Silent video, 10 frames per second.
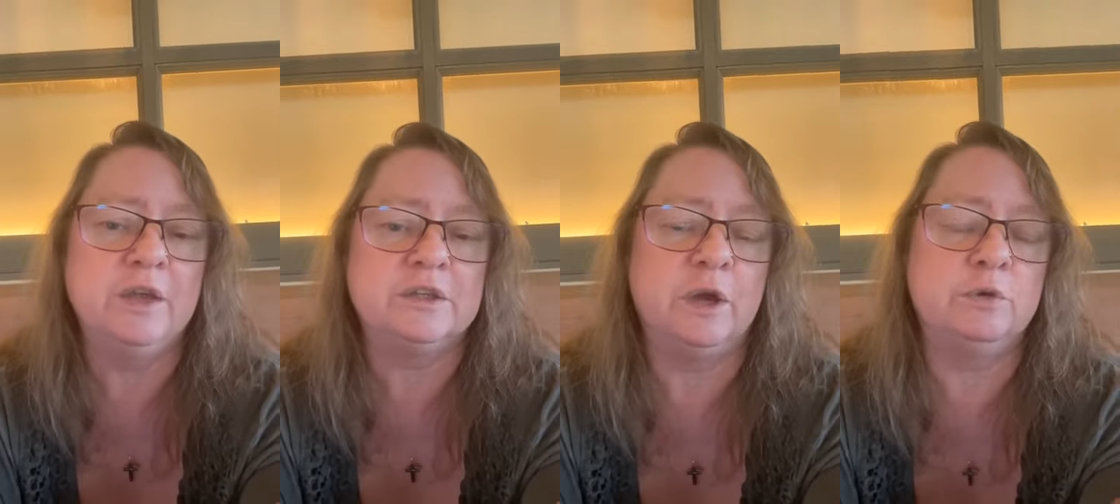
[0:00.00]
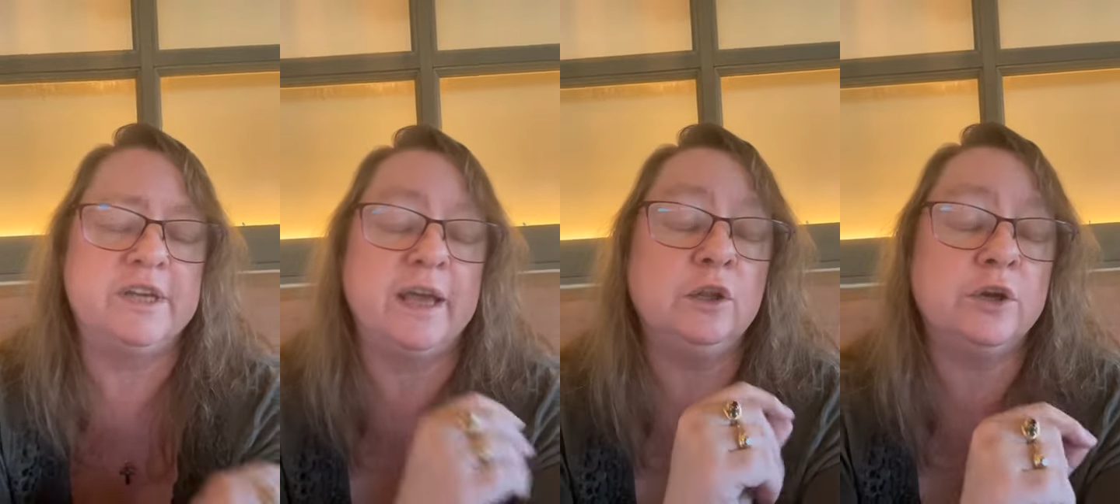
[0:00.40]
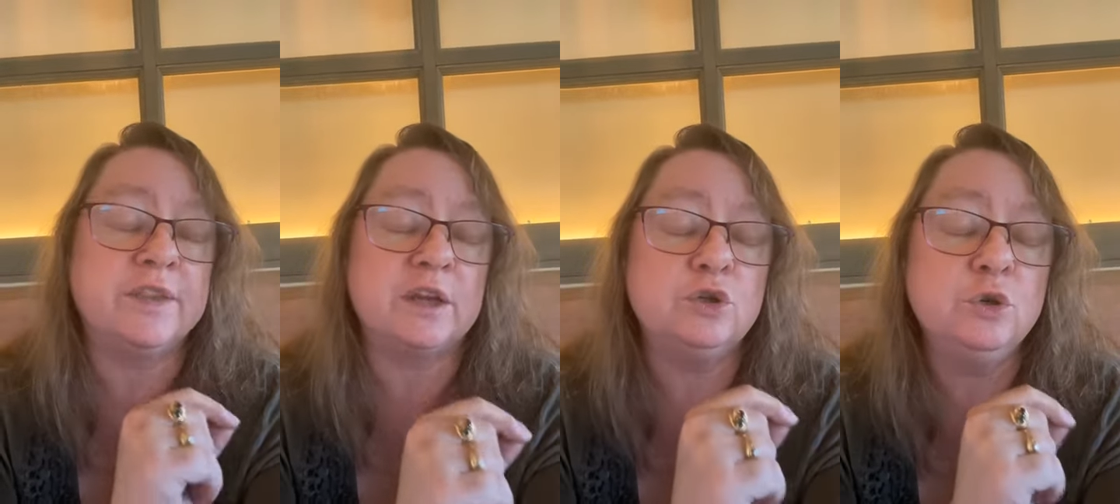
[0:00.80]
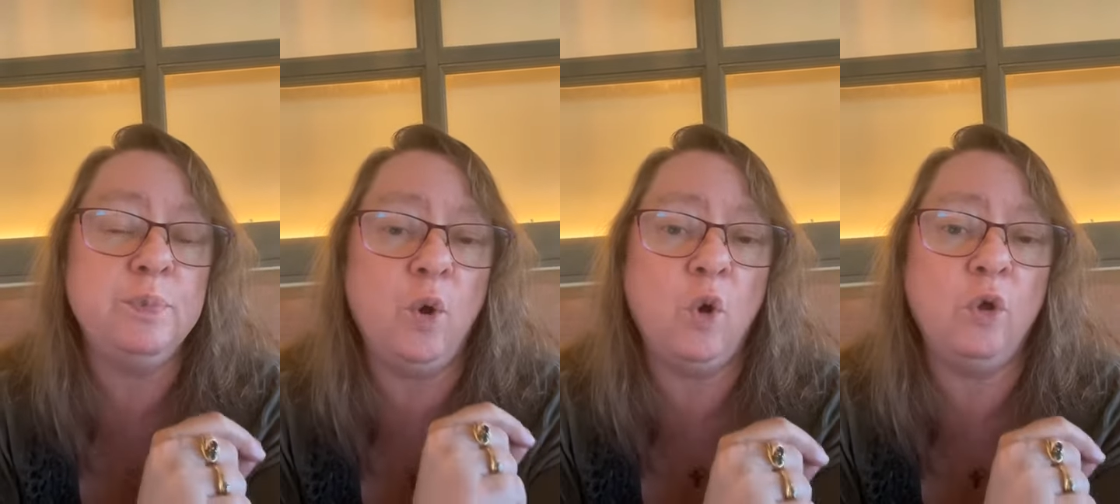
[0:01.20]
So take a look at that two
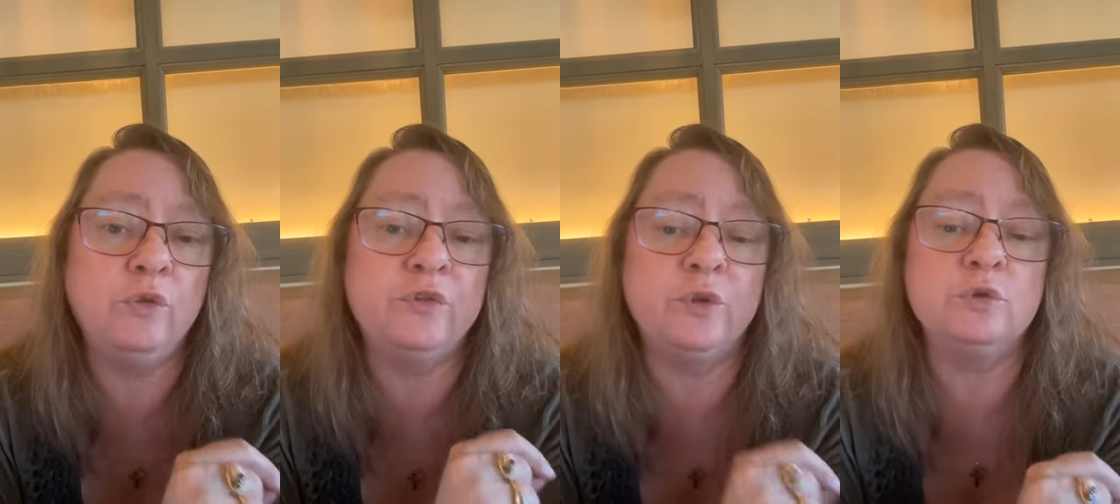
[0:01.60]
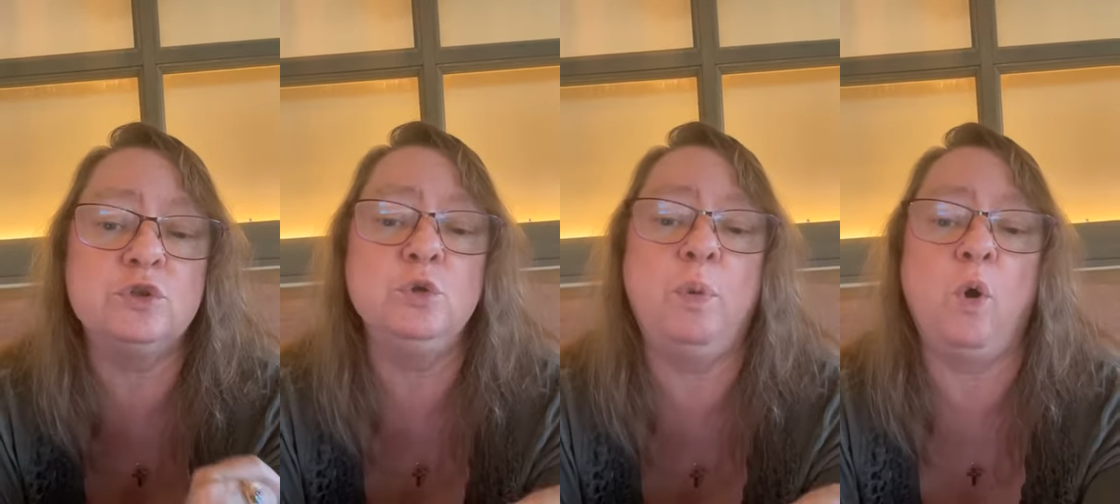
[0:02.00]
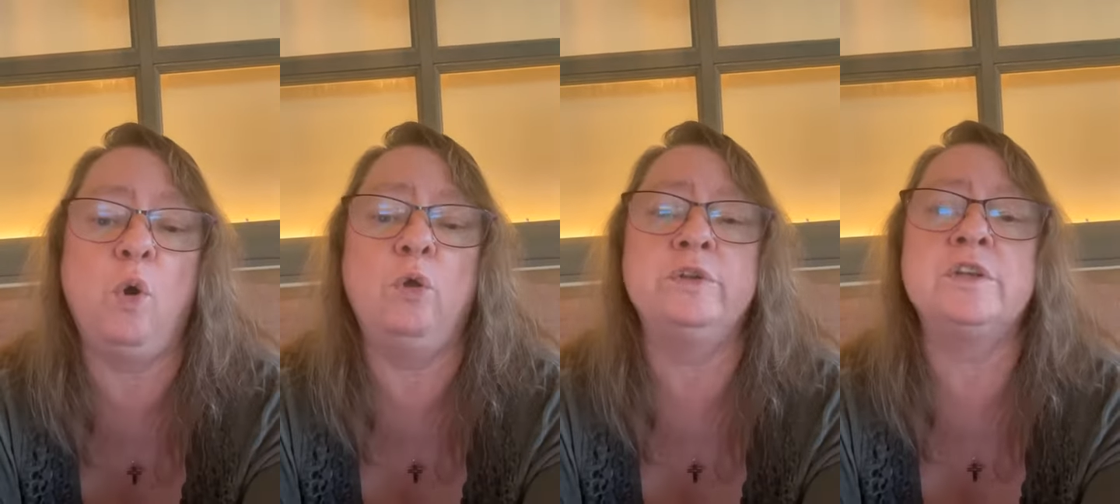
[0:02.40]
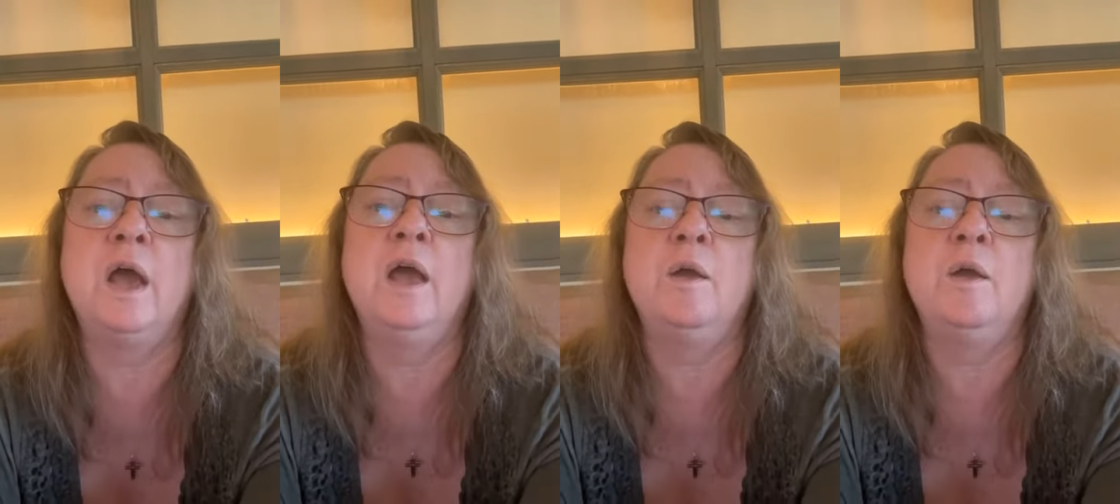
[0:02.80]
polls, those two polls